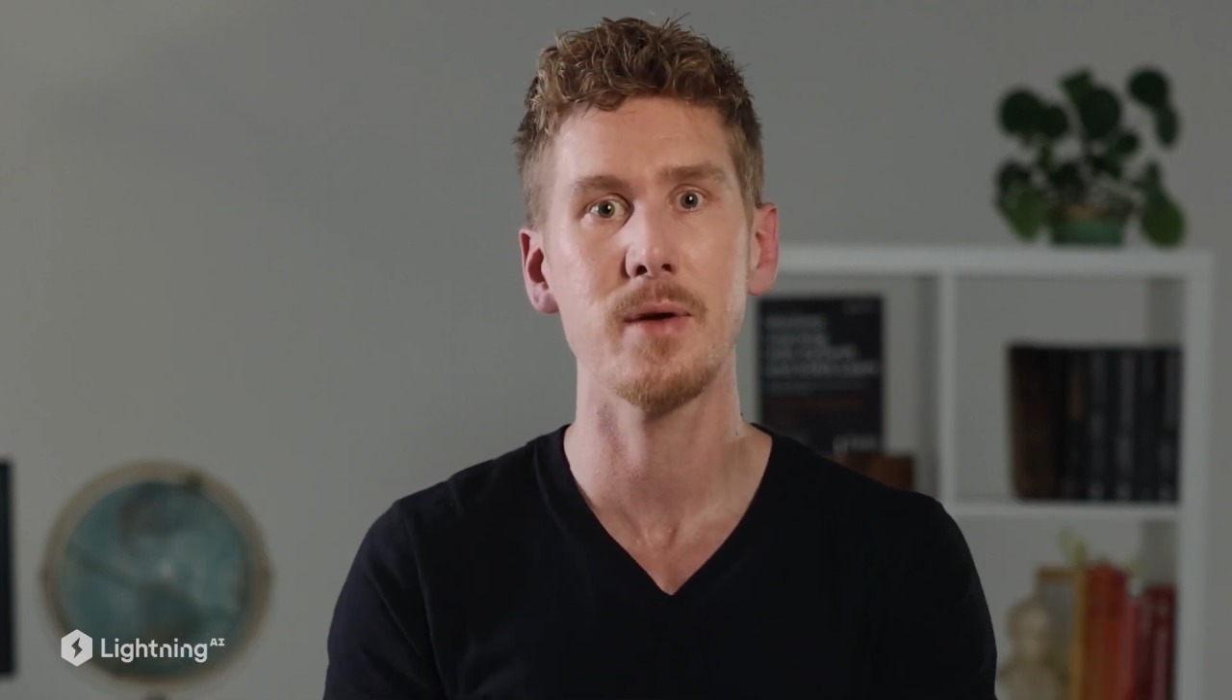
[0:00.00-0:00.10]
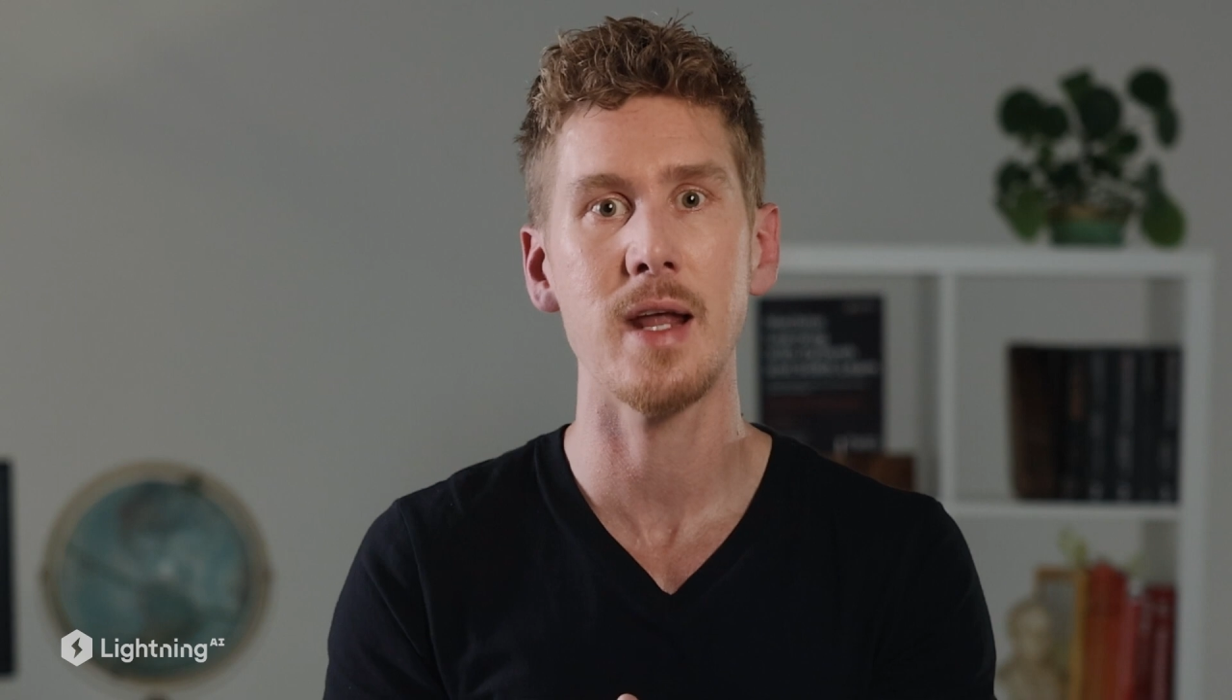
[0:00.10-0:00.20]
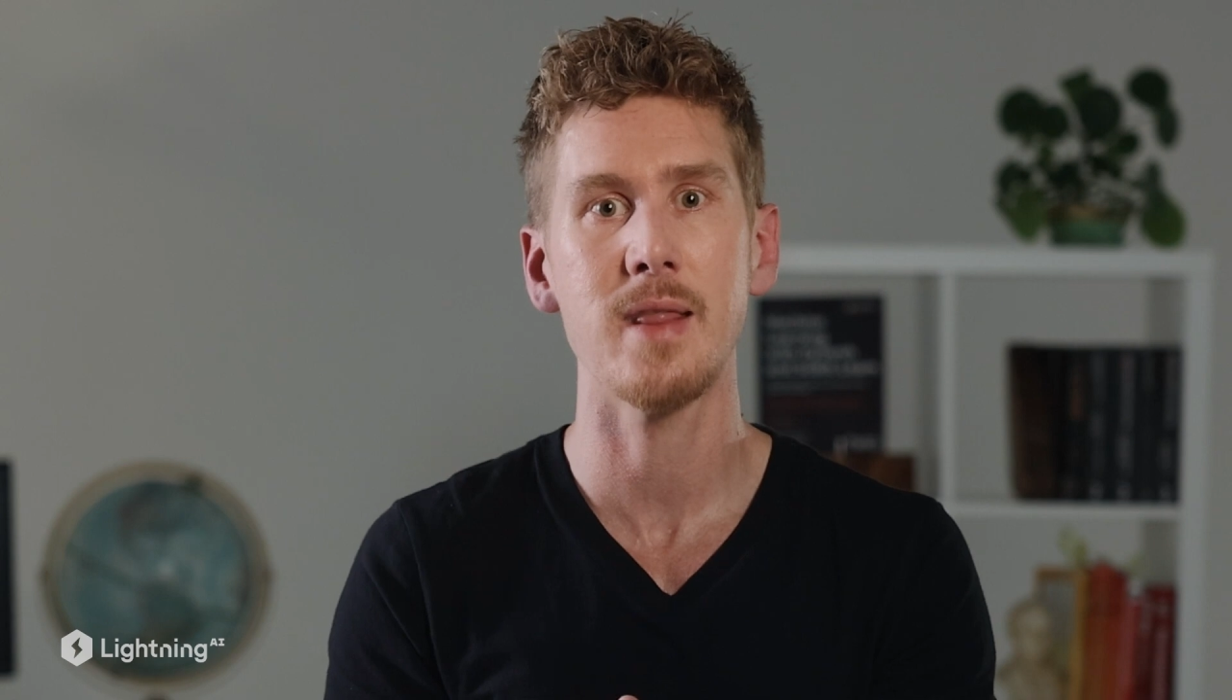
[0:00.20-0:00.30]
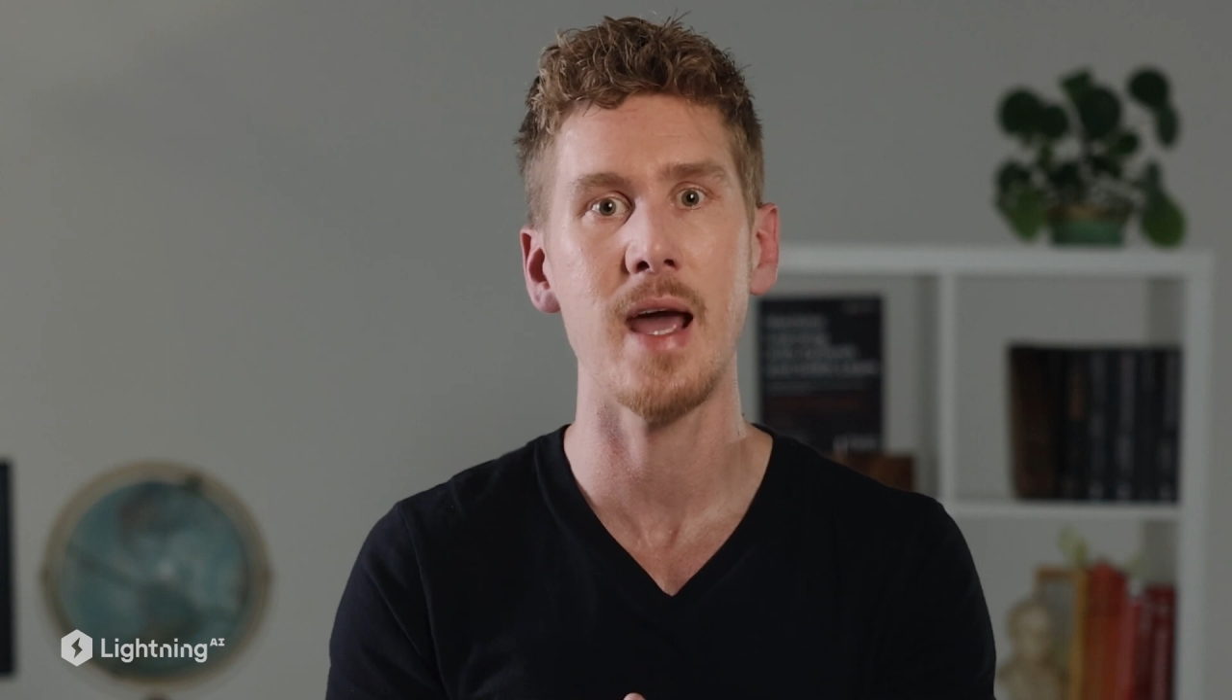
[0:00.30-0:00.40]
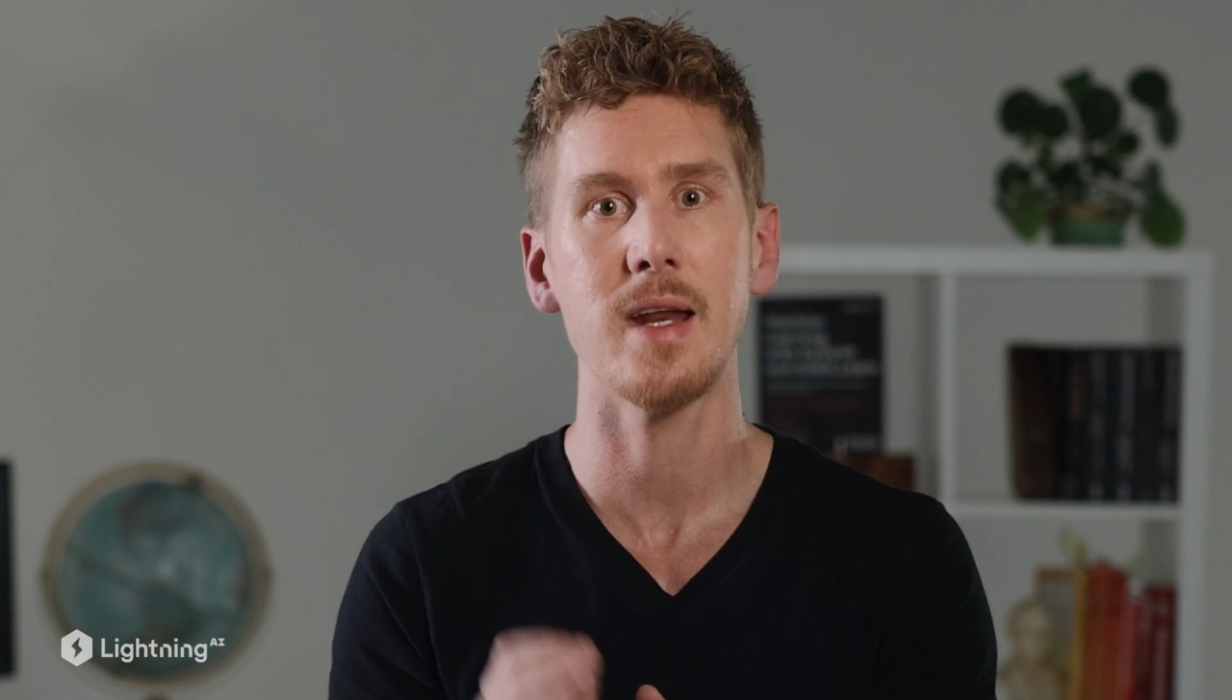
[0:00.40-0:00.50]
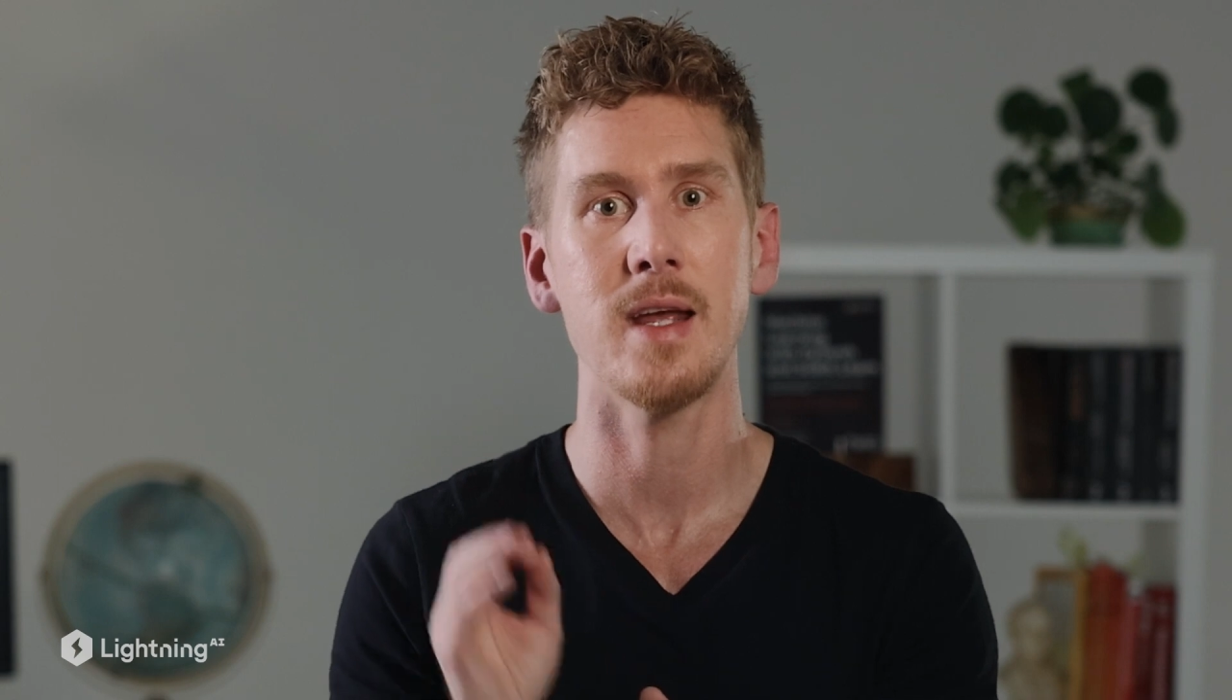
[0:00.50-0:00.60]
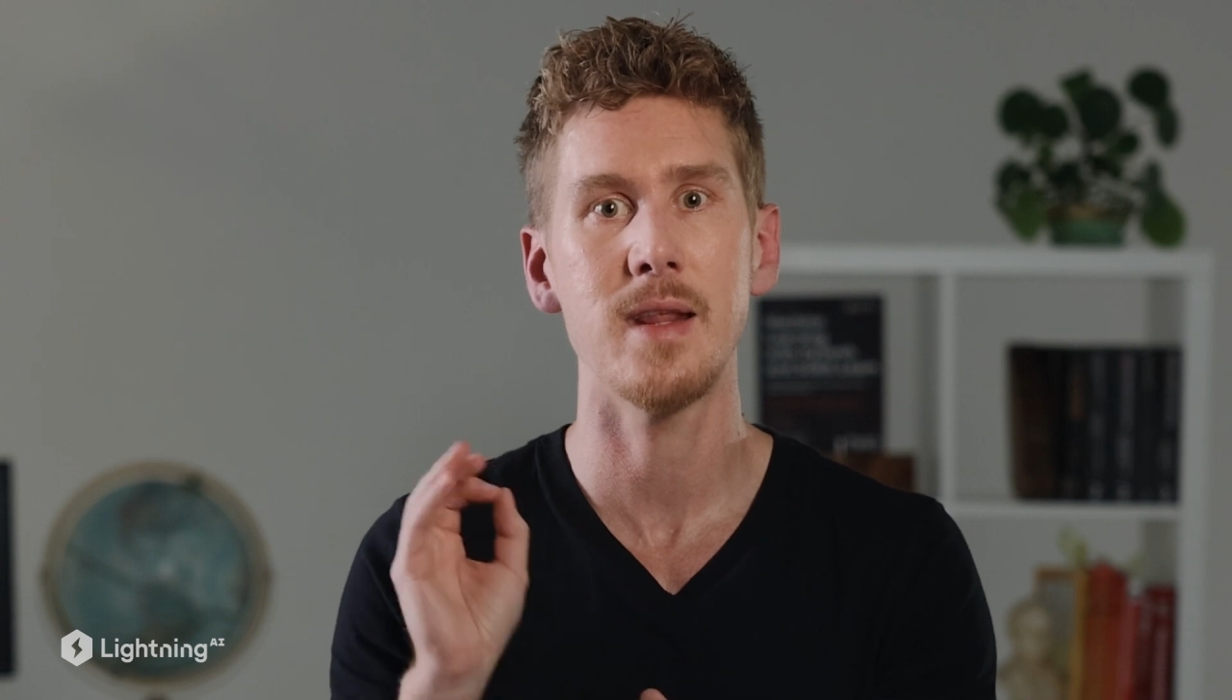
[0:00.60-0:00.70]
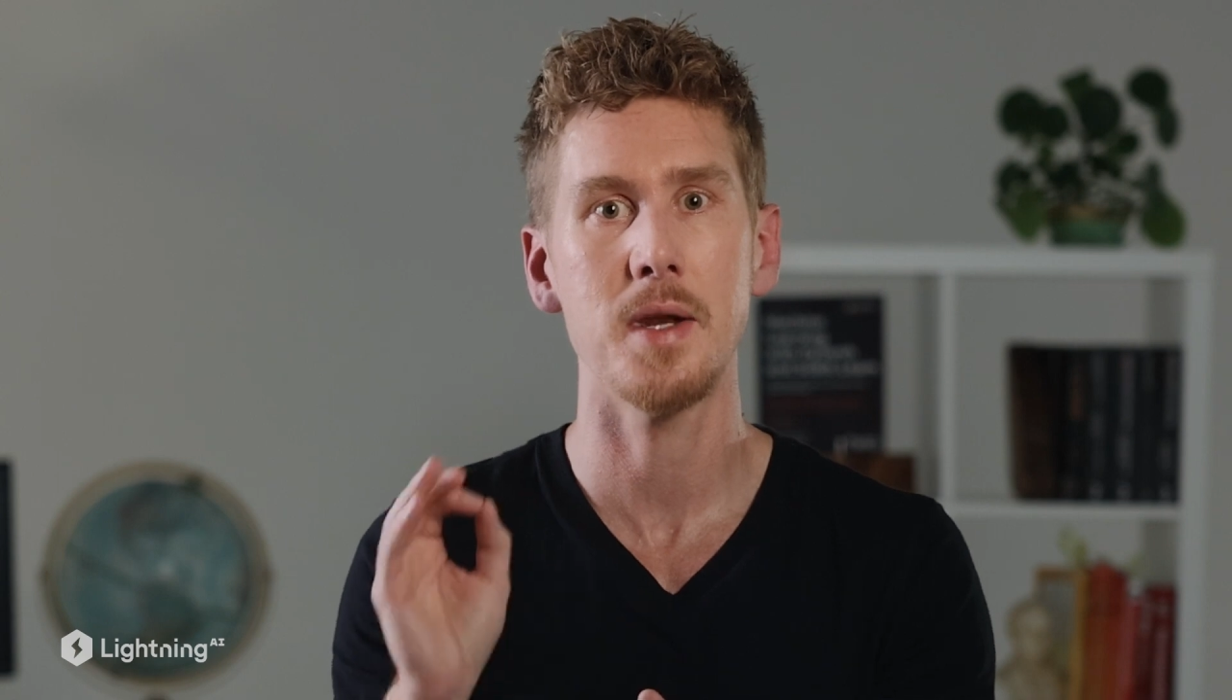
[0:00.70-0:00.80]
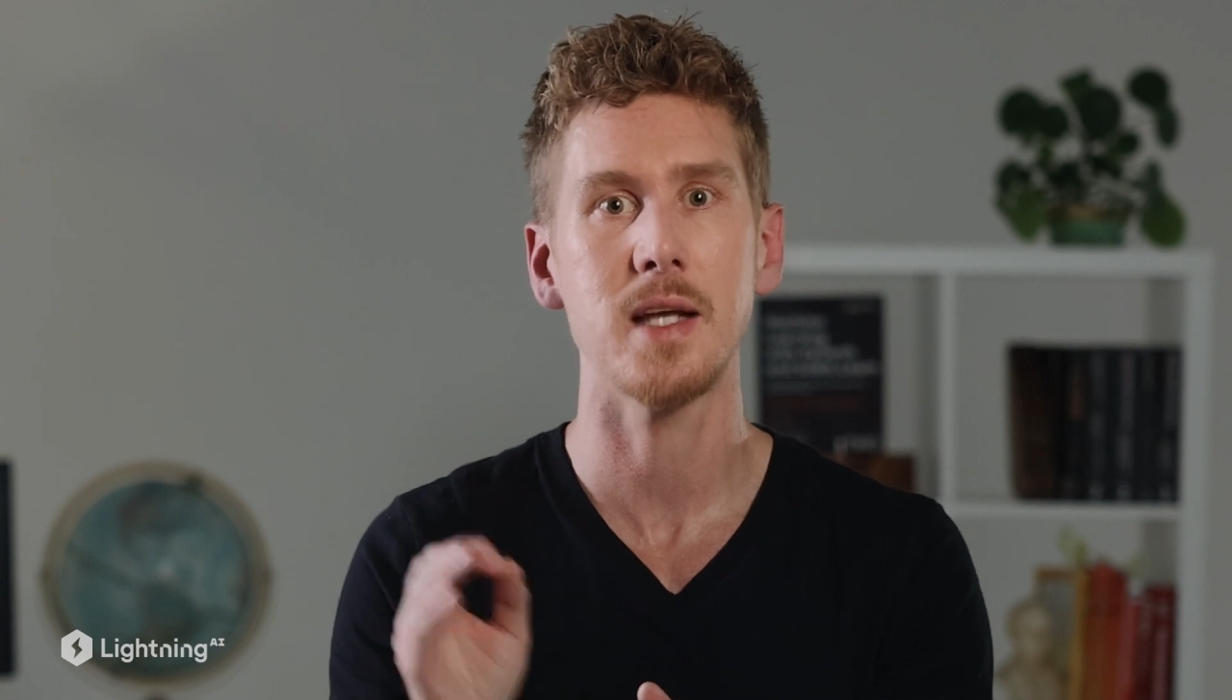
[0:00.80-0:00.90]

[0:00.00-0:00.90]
look at that in the